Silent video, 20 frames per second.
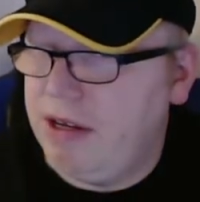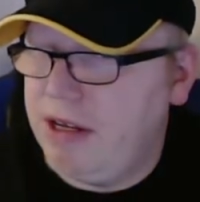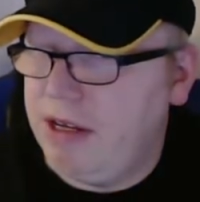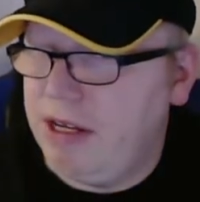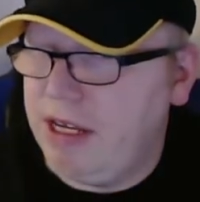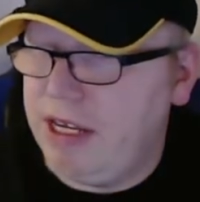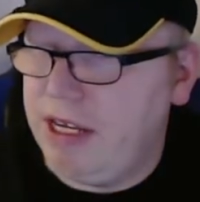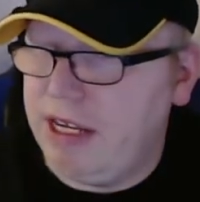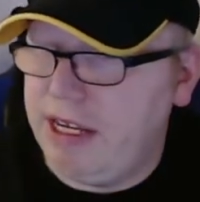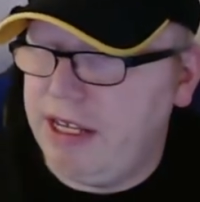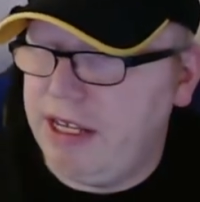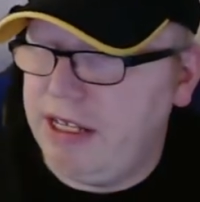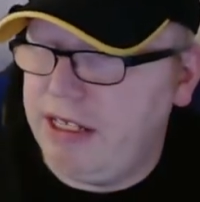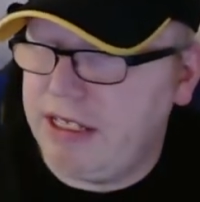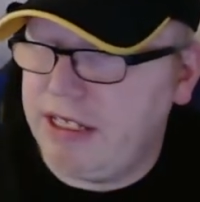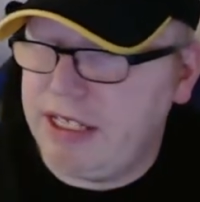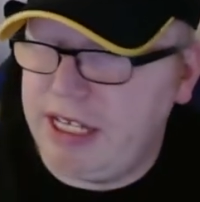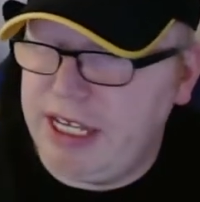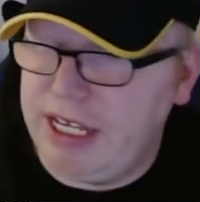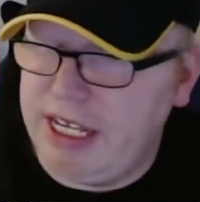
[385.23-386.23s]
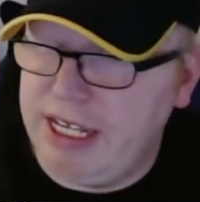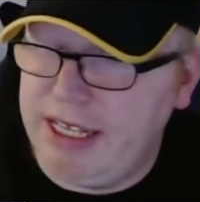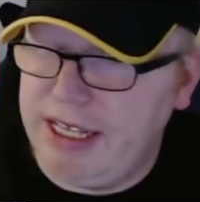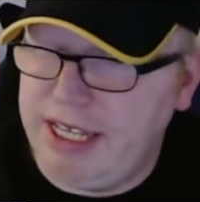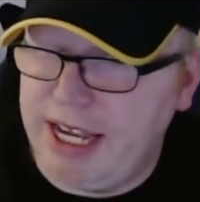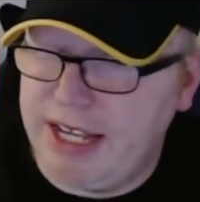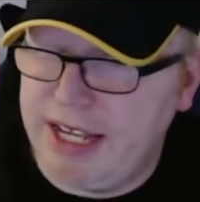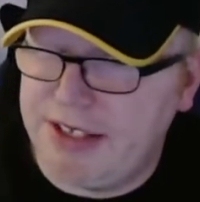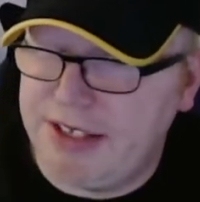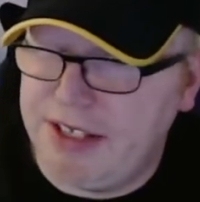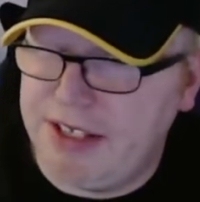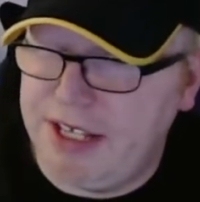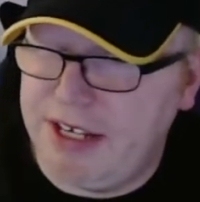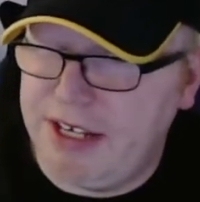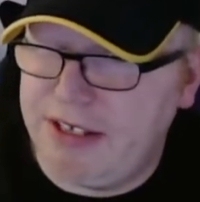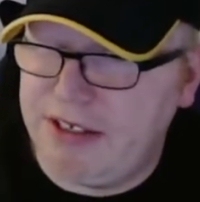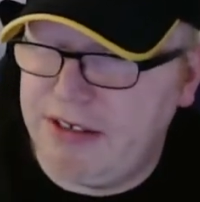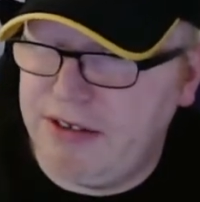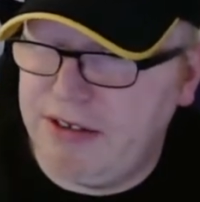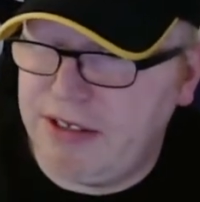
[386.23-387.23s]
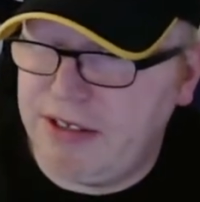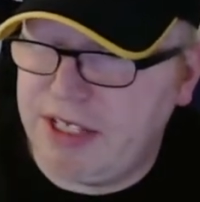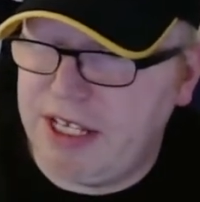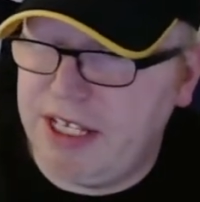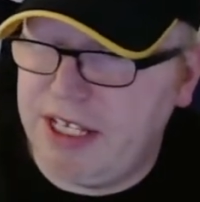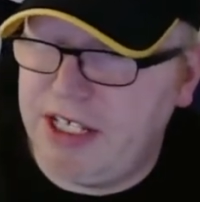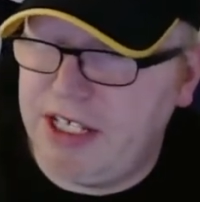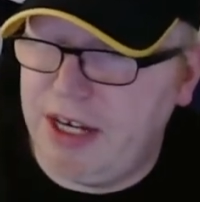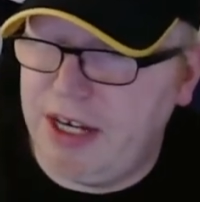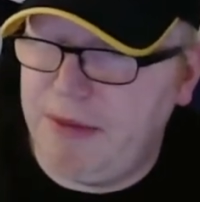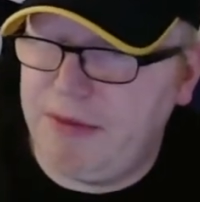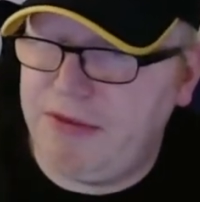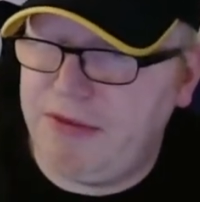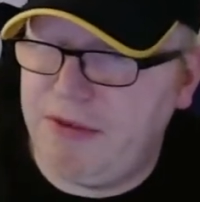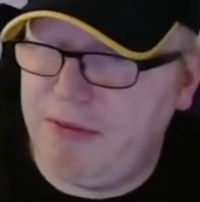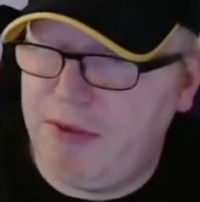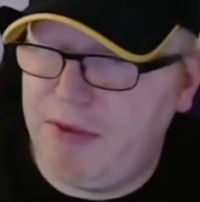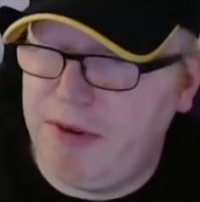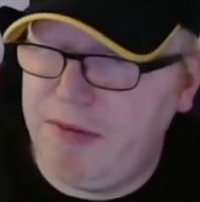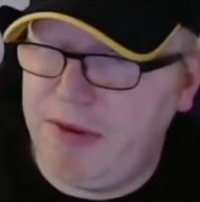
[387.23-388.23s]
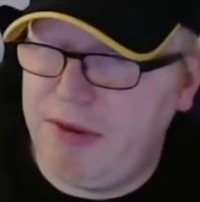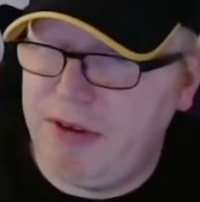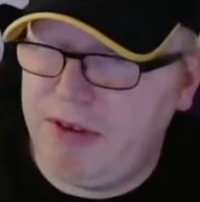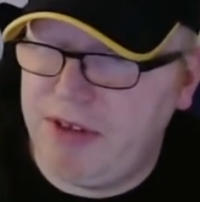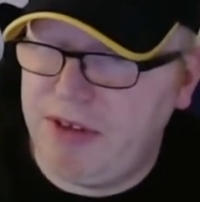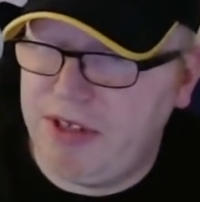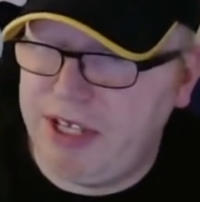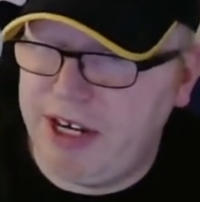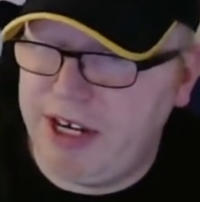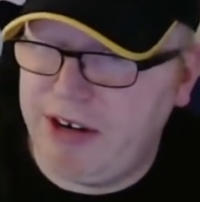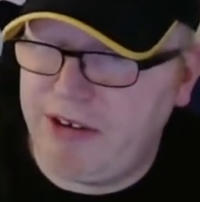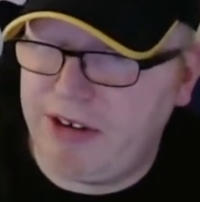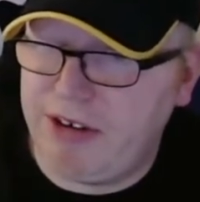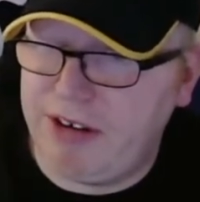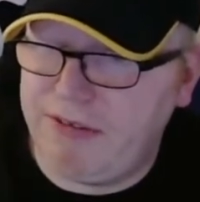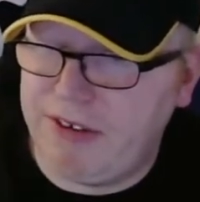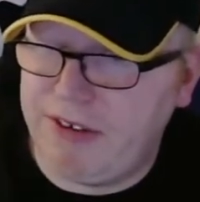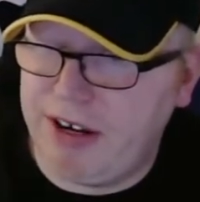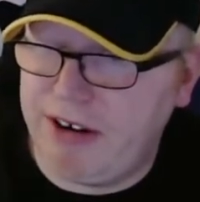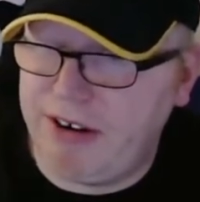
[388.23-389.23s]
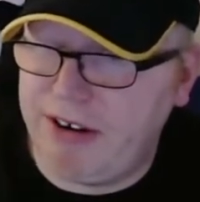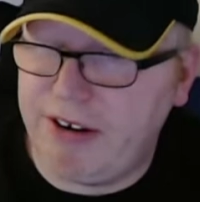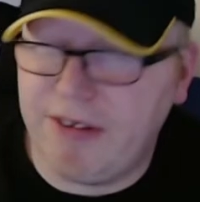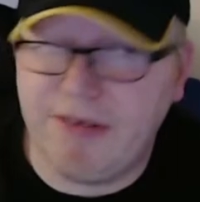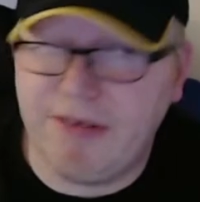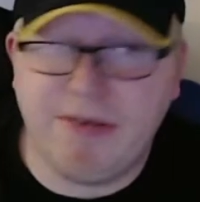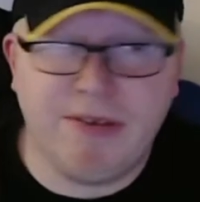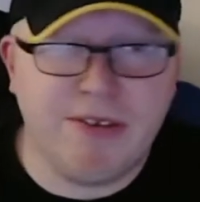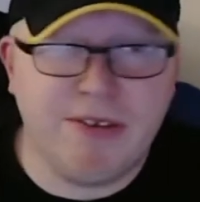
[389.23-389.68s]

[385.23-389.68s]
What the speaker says: And it looks like he lands on the, so it looks like he jumps from one boat to the aircraft carrier.